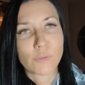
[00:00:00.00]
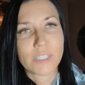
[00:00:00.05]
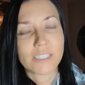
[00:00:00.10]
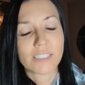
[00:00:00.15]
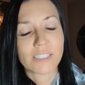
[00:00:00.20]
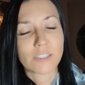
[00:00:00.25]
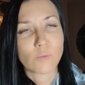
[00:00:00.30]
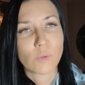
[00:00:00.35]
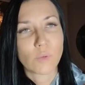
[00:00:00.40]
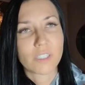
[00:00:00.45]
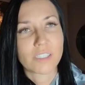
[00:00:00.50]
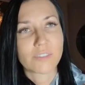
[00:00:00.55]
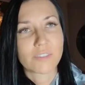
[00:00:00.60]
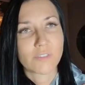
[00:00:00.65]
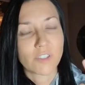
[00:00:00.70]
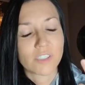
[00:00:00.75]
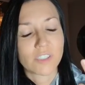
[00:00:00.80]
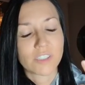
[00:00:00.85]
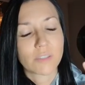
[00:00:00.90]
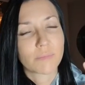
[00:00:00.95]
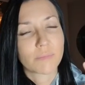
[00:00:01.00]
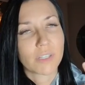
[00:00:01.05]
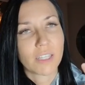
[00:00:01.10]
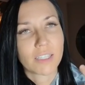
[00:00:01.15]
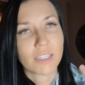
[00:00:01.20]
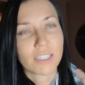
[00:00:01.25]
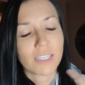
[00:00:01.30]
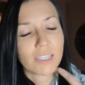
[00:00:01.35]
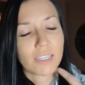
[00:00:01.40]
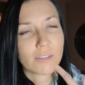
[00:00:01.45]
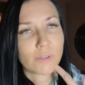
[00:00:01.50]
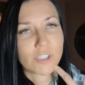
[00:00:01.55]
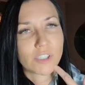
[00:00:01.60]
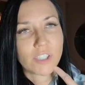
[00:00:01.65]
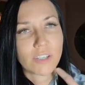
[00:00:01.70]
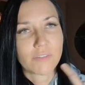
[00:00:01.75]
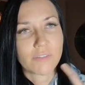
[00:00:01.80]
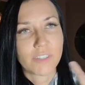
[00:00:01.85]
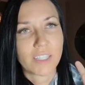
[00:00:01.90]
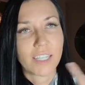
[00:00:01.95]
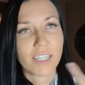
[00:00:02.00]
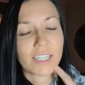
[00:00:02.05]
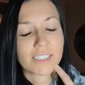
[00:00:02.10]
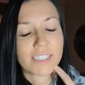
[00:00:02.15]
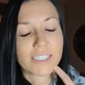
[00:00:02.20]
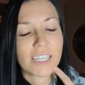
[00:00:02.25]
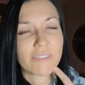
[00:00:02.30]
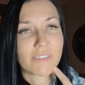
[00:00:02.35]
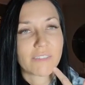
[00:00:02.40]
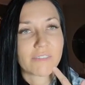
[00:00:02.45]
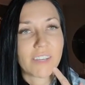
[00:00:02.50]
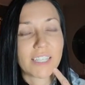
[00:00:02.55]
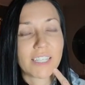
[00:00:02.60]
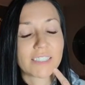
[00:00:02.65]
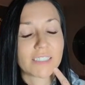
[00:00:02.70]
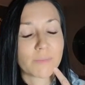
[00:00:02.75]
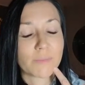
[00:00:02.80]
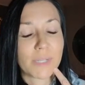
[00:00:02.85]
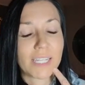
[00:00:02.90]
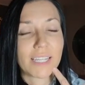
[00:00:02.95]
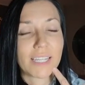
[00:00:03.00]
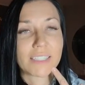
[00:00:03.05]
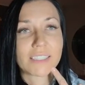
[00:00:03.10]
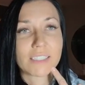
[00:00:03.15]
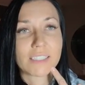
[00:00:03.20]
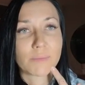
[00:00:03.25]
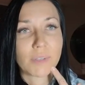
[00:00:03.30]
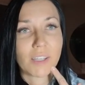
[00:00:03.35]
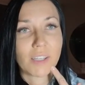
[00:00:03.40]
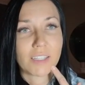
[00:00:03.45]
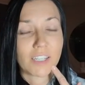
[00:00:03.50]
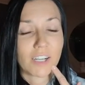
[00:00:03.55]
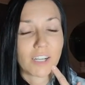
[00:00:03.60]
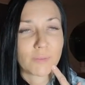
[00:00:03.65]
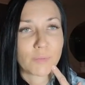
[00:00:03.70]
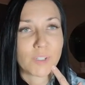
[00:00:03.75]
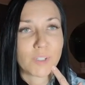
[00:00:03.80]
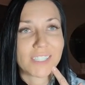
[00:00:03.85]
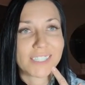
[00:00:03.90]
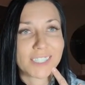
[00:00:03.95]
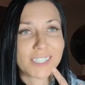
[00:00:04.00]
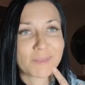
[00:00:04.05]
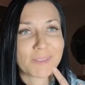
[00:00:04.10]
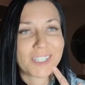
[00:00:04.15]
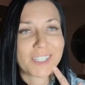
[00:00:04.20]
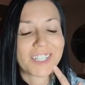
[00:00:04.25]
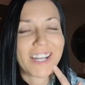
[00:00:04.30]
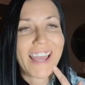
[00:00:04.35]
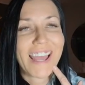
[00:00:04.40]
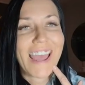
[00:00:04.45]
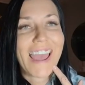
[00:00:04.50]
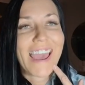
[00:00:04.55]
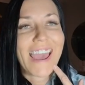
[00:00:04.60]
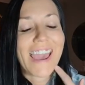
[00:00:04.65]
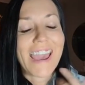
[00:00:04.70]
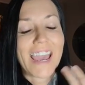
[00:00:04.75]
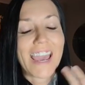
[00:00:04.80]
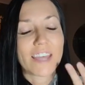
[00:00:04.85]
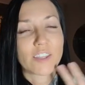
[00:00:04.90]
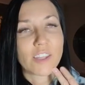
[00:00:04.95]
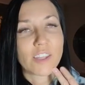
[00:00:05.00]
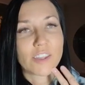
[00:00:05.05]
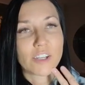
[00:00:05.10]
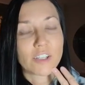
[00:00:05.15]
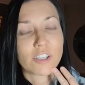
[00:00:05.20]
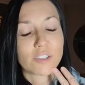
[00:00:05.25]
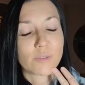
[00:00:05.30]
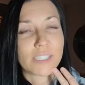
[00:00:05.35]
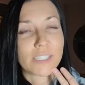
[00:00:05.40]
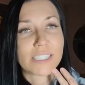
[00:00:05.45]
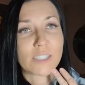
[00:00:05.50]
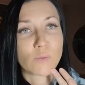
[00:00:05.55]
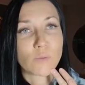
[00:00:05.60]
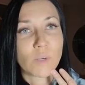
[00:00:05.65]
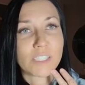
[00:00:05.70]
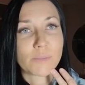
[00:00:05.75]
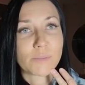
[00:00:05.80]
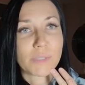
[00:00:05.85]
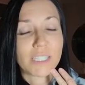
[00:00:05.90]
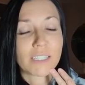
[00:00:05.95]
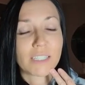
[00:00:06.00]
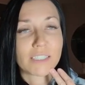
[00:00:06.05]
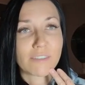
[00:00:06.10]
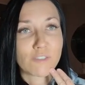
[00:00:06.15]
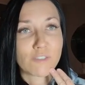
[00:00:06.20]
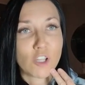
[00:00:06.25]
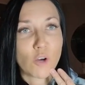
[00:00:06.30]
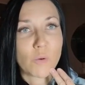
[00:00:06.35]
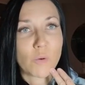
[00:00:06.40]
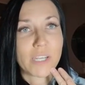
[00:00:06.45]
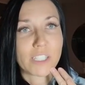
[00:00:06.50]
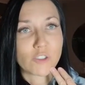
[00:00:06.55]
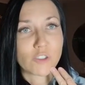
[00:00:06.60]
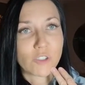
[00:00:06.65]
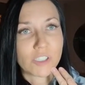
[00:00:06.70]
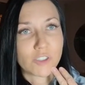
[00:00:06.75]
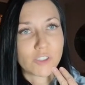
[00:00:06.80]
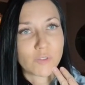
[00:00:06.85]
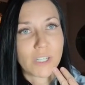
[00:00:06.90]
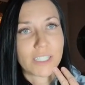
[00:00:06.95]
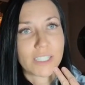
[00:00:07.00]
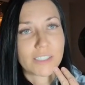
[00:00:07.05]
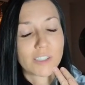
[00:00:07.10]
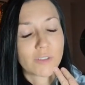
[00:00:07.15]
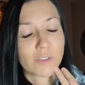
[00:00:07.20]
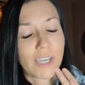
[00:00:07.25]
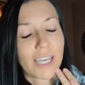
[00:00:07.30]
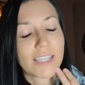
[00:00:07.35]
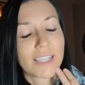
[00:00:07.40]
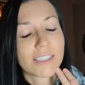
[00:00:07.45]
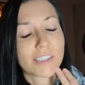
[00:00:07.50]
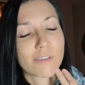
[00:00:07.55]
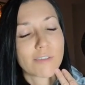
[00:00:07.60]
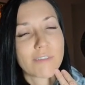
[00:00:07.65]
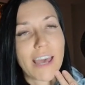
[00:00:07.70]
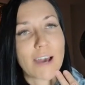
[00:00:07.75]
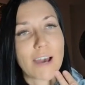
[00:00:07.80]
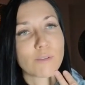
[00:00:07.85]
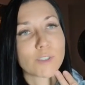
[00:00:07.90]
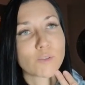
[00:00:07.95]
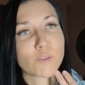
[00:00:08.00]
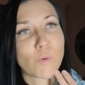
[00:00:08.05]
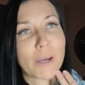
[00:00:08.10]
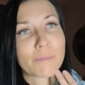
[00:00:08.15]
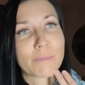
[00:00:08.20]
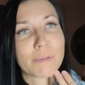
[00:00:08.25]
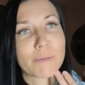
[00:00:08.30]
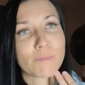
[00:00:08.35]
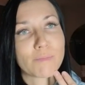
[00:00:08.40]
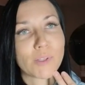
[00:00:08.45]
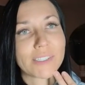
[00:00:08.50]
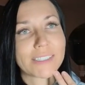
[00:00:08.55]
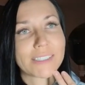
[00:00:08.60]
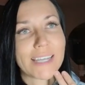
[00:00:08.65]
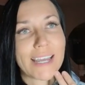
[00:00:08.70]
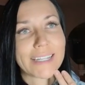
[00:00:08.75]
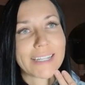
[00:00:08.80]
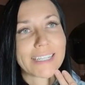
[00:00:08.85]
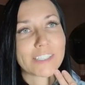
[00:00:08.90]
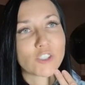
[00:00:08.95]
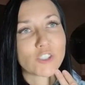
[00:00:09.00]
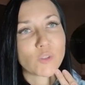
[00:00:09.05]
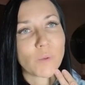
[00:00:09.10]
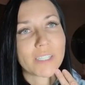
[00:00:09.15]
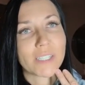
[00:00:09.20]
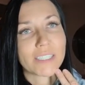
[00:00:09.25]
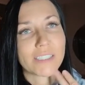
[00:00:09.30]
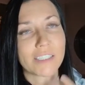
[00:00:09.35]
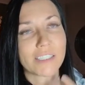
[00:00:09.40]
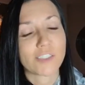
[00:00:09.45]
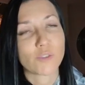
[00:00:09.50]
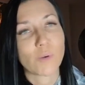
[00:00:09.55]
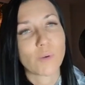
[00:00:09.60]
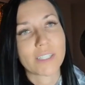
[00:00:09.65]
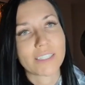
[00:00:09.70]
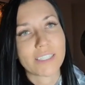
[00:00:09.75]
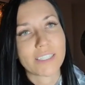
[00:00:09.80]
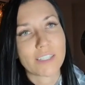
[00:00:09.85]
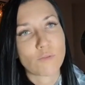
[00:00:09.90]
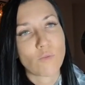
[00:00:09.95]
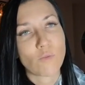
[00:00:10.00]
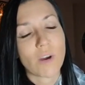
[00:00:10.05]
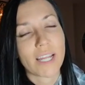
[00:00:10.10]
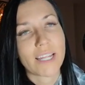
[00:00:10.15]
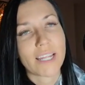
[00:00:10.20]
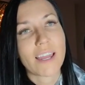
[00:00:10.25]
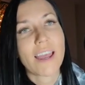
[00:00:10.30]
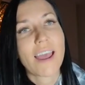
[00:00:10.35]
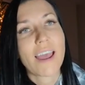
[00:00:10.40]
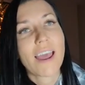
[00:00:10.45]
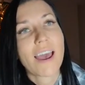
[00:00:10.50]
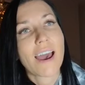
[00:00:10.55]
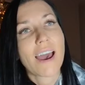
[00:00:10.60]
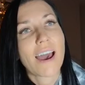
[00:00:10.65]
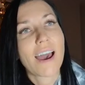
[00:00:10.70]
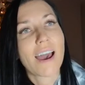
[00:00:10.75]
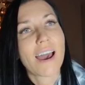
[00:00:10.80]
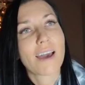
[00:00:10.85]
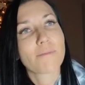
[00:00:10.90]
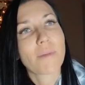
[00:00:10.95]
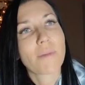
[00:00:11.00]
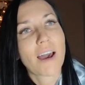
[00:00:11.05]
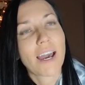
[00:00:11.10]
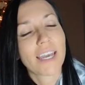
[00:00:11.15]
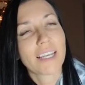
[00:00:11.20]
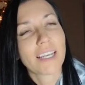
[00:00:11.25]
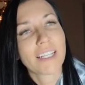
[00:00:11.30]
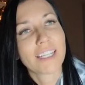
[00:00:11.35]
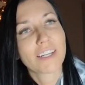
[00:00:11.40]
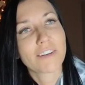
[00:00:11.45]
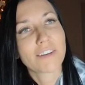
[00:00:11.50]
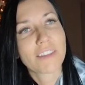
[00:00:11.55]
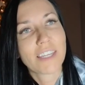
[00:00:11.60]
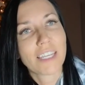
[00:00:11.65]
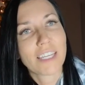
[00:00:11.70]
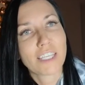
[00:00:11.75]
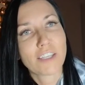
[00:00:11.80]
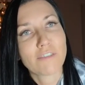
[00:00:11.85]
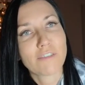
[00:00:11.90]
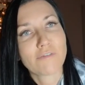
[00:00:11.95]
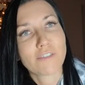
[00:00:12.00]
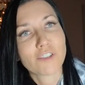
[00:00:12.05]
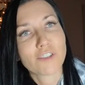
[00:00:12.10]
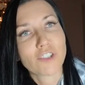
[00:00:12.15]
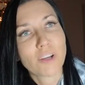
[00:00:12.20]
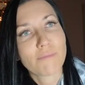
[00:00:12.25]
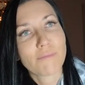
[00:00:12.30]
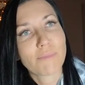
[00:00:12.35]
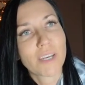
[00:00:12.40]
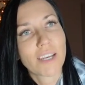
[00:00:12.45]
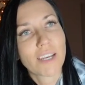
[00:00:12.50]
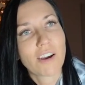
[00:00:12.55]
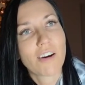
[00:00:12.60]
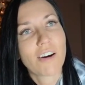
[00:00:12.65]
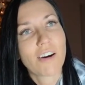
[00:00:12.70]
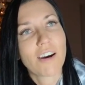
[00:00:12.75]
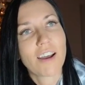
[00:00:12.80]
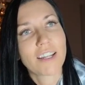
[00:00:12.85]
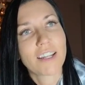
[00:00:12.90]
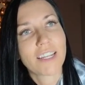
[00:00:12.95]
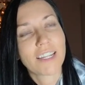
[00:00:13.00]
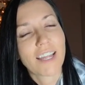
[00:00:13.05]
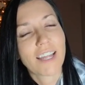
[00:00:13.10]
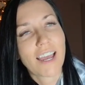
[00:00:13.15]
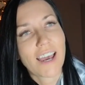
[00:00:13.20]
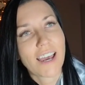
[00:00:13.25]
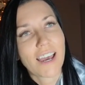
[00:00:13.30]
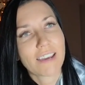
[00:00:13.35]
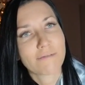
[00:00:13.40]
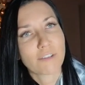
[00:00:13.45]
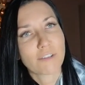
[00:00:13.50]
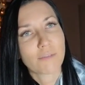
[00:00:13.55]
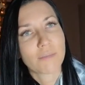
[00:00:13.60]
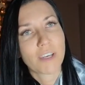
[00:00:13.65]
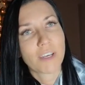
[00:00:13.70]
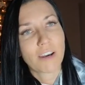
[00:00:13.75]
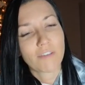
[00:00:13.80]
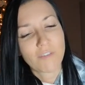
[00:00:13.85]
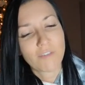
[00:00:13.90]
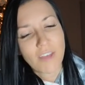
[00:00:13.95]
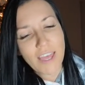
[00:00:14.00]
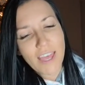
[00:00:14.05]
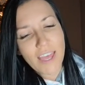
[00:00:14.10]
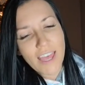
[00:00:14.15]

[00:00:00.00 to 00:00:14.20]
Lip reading: reason was for stability, which I feel like safe investment and stability are pretty similar. And the third reason was because of low interest rates. Okay, so that was why people said in 2021. Hi, Claire. Thank you for jumping on. And hi, Romeo.